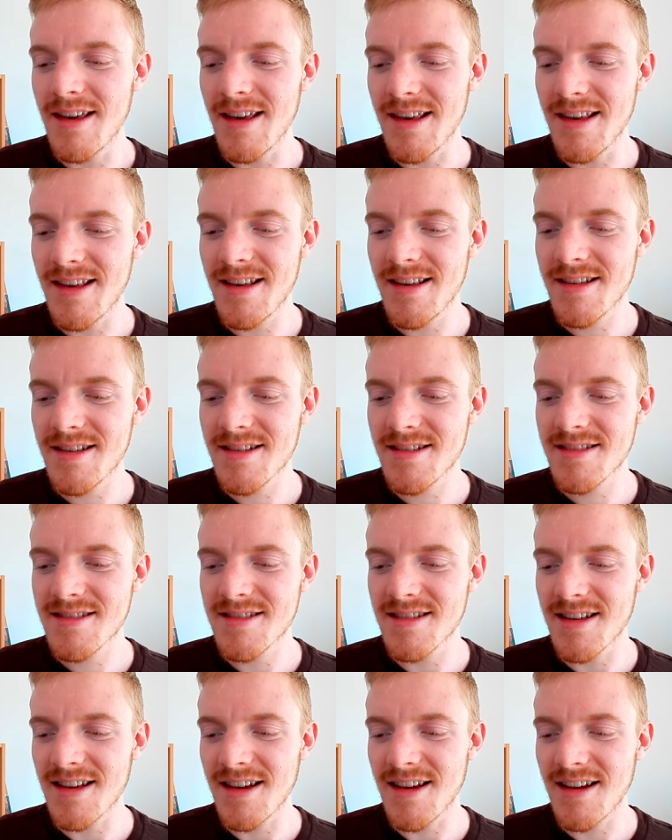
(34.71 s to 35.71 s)

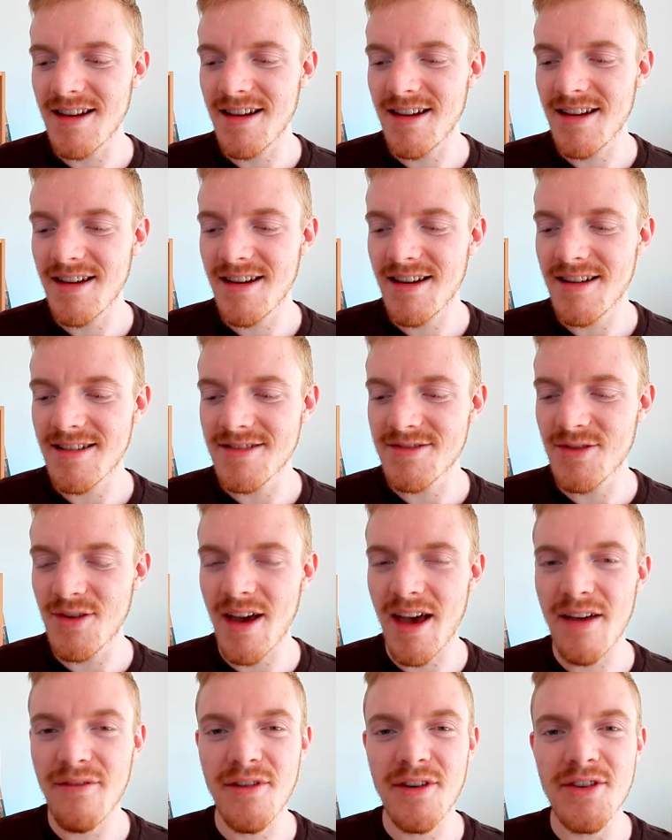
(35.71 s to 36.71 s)
is to
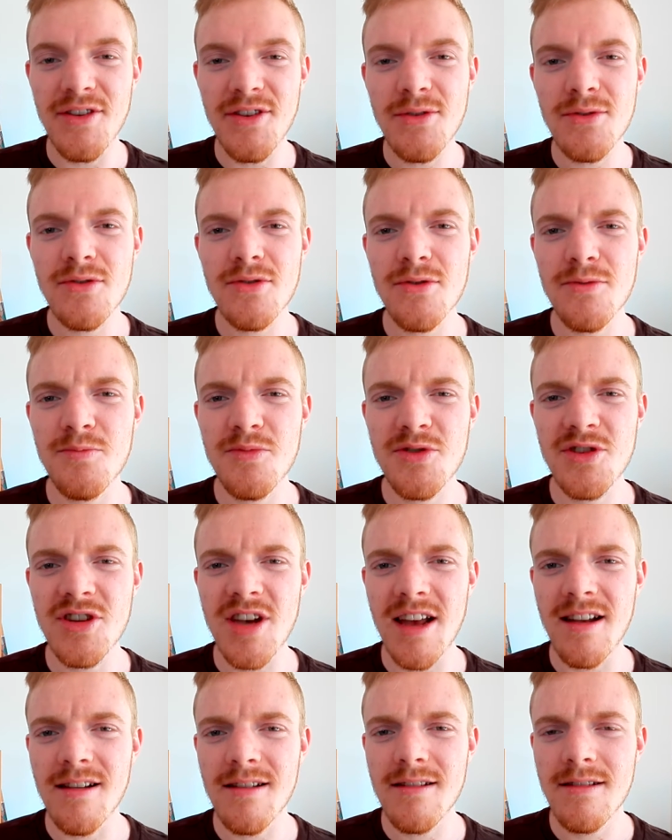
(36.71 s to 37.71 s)
have a YouTube
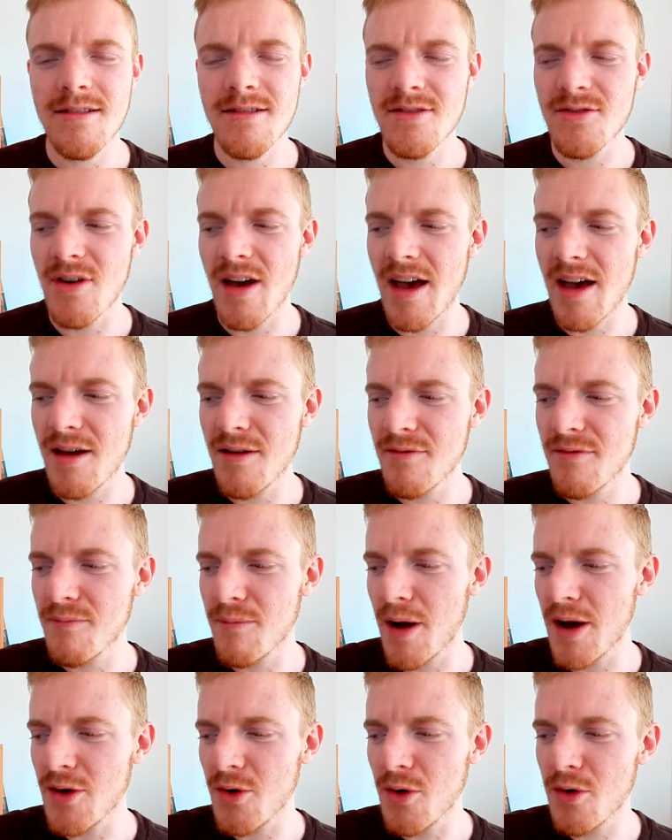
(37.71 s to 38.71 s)
channel, to have
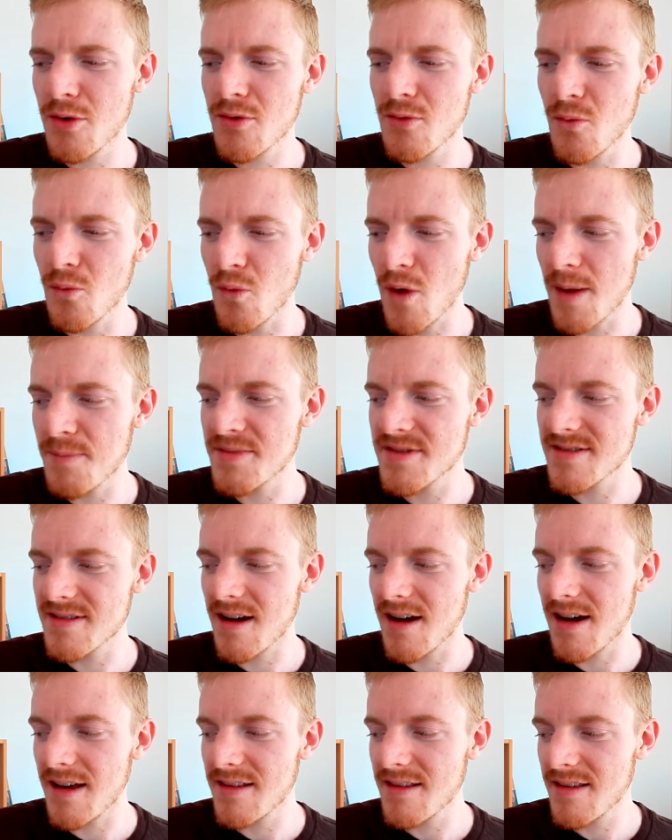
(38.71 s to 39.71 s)
my own
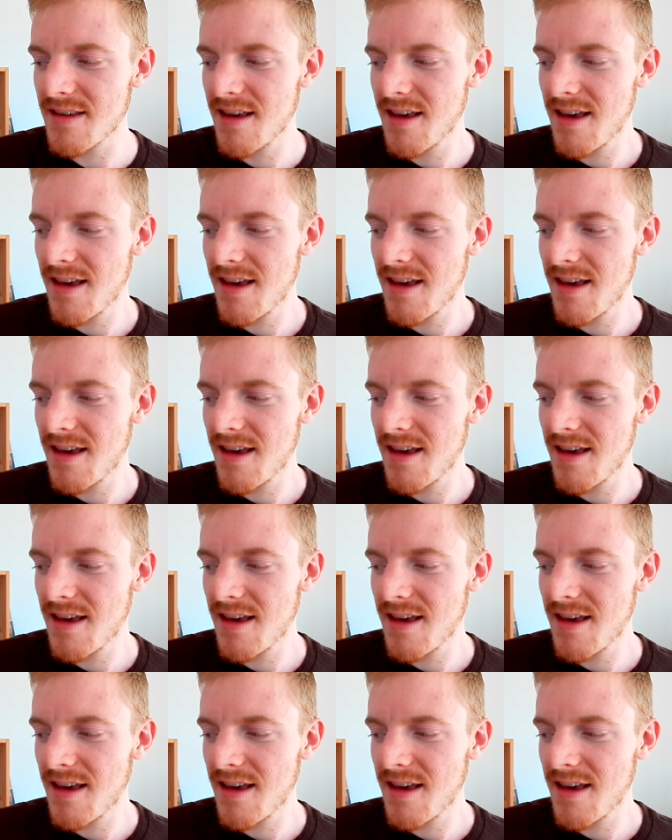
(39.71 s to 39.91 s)
website,